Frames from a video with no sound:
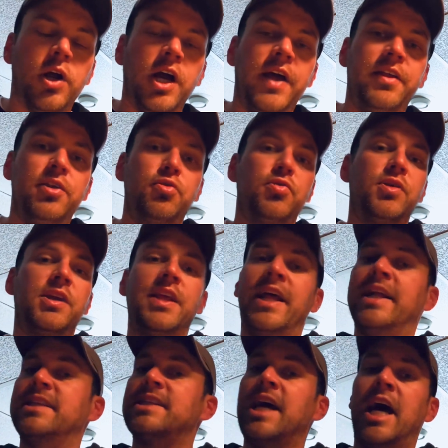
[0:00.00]
and then
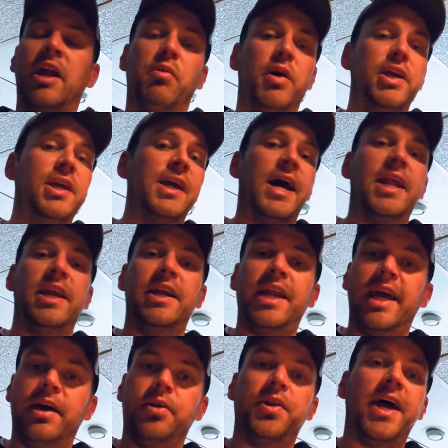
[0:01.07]
that's kind of what you got to
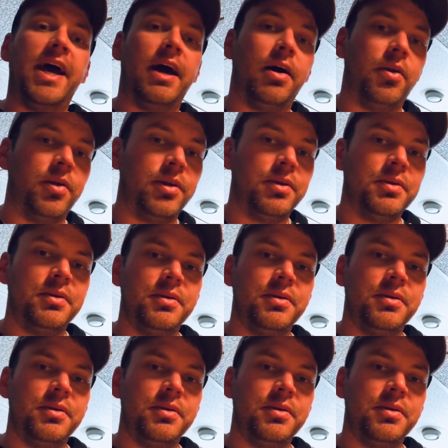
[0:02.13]
nail down